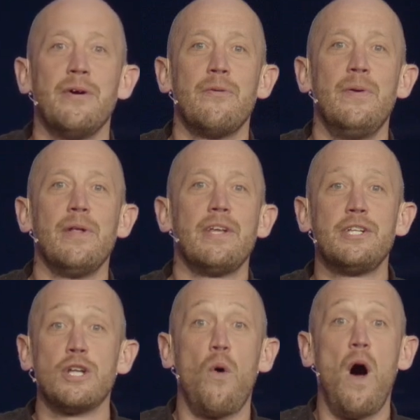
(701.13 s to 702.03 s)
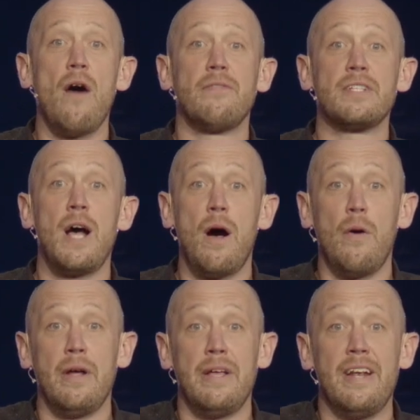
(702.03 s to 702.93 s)
really show off just how
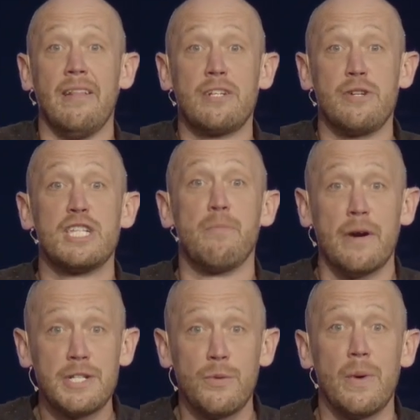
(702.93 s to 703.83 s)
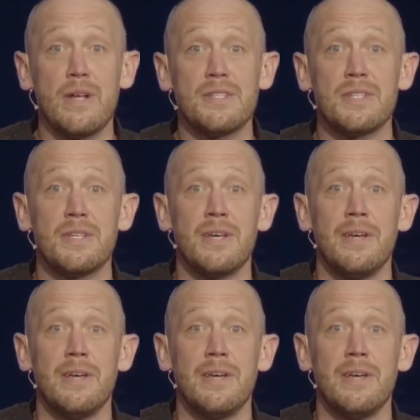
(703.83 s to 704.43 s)
intellectually smart she was?